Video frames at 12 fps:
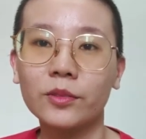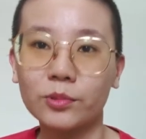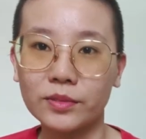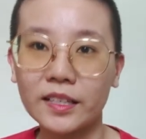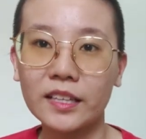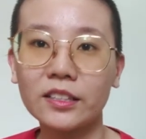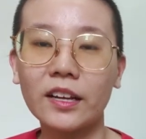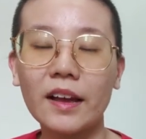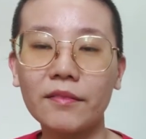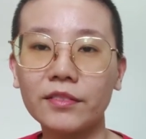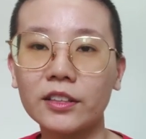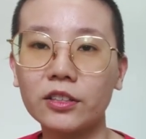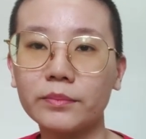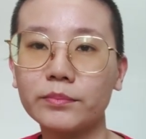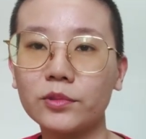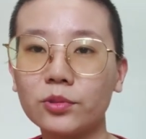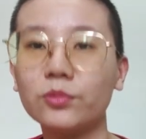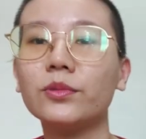the
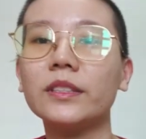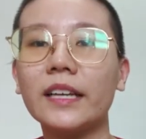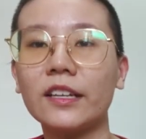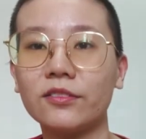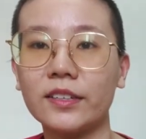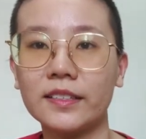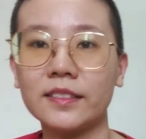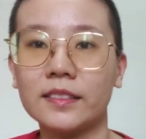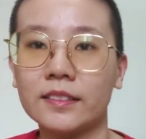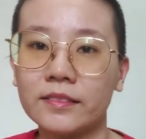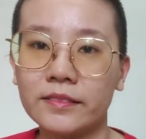envelope to the address.